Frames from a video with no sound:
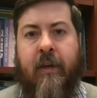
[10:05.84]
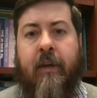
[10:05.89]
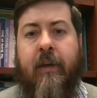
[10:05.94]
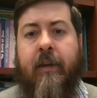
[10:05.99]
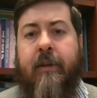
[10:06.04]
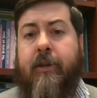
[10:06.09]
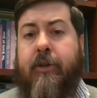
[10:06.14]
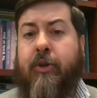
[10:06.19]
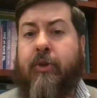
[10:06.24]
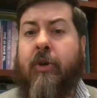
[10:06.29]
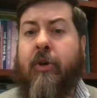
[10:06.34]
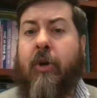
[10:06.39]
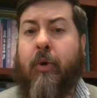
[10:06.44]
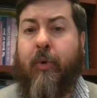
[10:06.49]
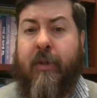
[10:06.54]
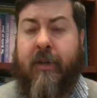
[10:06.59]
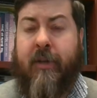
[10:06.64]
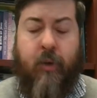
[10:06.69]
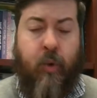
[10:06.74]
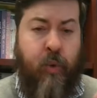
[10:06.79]
Did you
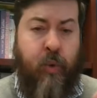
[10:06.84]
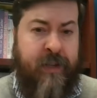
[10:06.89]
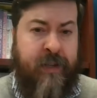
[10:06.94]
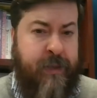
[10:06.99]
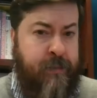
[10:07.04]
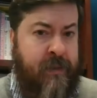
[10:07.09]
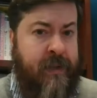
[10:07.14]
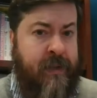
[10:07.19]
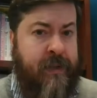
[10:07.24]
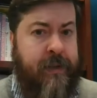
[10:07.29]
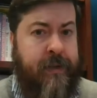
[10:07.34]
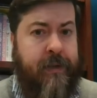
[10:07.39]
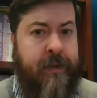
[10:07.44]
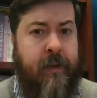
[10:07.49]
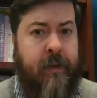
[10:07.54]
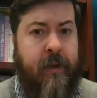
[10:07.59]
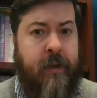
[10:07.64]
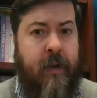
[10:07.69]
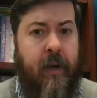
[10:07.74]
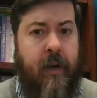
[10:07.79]
know that
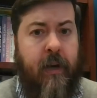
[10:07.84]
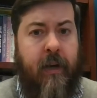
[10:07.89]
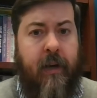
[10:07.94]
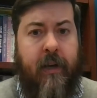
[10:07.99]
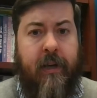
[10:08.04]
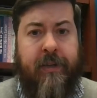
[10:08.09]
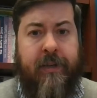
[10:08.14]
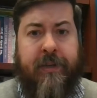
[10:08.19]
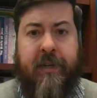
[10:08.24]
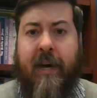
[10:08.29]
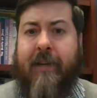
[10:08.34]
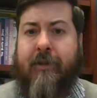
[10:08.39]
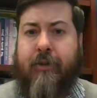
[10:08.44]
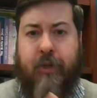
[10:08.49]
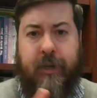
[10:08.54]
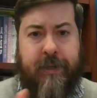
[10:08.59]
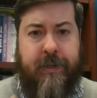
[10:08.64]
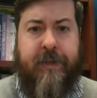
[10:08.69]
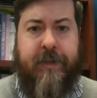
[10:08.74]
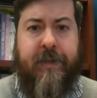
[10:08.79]
Christmas is not
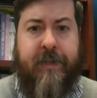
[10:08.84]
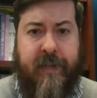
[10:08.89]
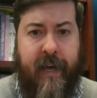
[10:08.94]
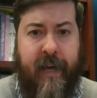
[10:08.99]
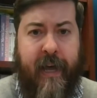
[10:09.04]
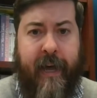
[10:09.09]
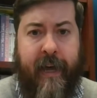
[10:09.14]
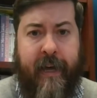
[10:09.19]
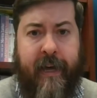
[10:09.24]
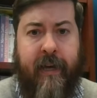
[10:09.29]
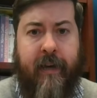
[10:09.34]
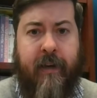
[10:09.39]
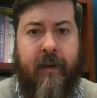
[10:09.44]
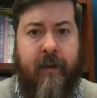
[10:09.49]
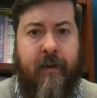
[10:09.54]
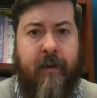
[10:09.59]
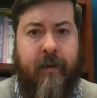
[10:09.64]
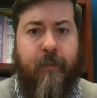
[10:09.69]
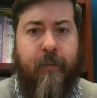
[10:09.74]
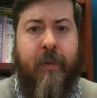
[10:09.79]
just a day,
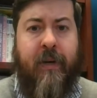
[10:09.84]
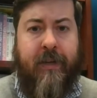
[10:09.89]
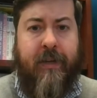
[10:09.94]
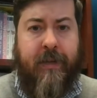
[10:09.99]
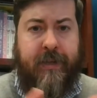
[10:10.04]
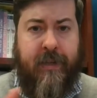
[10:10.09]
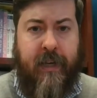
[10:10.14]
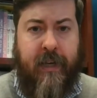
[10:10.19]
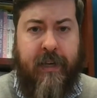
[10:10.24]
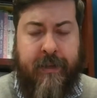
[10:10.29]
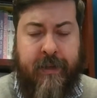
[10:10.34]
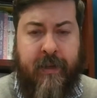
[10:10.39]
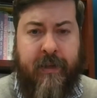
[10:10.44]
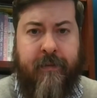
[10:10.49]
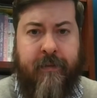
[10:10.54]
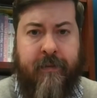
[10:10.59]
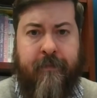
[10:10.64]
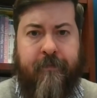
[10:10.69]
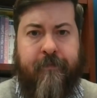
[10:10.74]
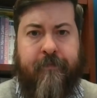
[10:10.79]
but a
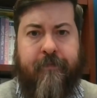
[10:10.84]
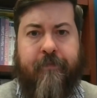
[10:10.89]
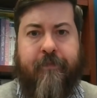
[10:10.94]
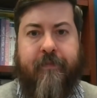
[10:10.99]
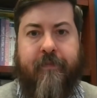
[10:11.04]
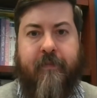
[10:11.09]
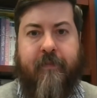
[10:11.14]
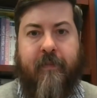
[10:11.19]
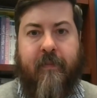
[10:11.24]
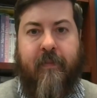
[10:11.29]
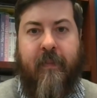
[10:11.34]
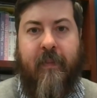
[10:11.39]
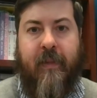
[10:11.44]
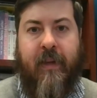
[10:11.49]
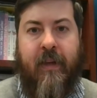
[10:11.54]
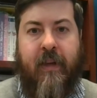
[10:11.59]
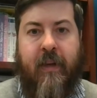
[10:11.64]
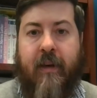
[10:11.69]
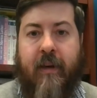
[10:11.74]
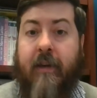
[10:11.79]
season?
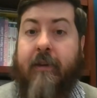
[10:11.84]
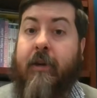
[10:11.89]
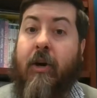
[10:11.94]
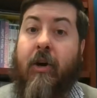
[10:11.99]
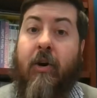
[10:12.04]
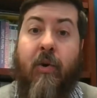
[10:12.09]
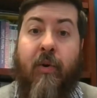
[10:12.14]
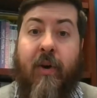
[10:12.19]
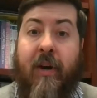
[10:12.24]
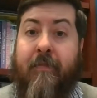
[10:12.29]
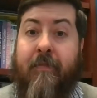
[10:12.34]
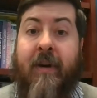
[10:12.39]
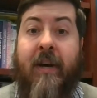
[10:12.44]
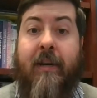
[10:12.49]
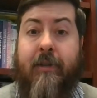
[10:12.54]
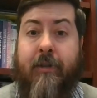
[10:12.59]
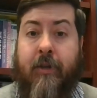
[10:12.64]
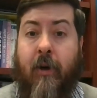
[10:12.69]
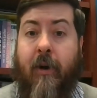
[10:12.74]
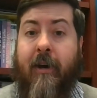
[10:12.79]
No, I'm
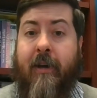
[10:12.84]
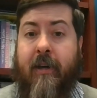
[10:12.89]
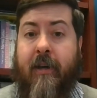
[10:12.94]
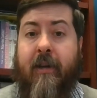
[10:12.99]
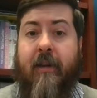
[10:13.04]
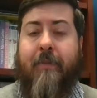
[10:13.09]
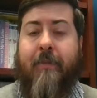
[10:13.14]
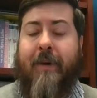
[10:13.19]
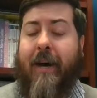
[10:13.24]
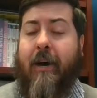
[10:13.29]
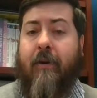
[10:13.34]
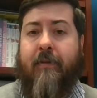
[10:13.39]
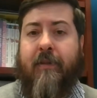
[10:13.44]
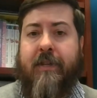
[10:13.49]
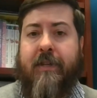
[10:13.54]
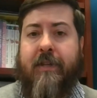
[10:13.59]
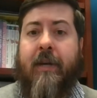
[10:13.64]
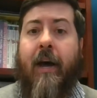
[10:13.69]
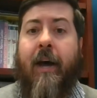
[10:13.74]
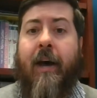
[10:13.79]
not talking about the
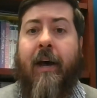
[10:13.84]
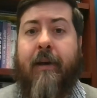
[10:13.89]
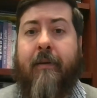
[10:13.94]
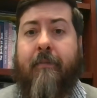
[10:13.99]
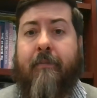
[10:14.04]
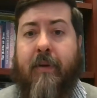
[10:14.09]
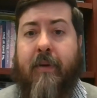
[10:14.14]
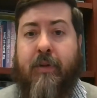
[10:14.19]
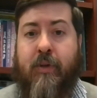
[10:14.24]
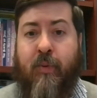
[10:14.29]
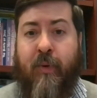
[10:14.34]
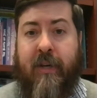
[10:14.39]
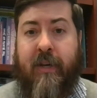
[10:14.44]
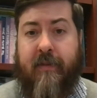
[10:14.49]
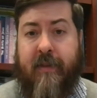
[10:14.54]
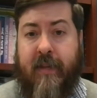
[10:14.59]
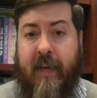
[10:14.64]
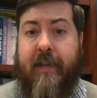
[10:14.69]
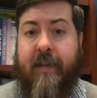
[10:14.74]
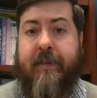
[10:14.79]
time between
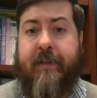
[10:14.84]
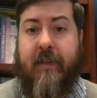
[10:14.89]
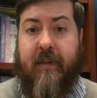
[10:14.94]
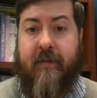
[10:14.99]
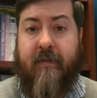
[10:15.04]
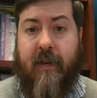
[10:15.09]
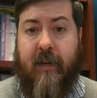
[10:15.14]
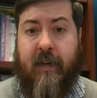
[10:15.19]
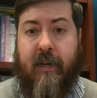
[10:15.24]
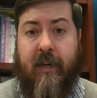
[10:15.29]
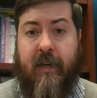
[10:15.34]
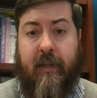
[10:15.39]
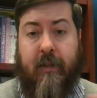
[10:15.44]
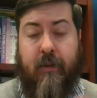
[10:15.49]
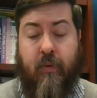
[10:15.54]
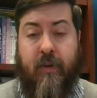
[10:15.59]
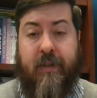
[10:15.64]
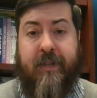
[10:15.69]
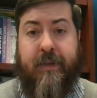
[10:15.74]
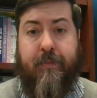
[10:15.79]
Thanksgiving and
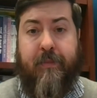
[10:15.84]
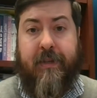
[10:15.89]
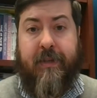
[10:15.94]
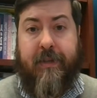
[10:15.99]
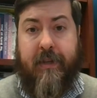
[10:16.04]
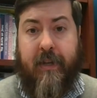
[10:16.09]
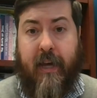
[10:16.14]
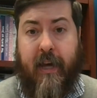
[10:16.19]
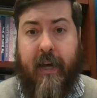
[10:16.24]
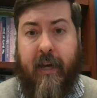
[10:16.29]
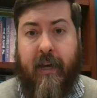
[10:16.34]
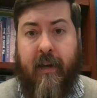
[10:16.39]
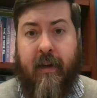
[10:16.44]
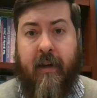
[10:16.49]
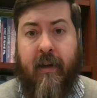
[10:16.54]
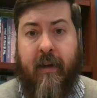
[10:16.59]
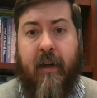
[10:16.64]
Christmas Day,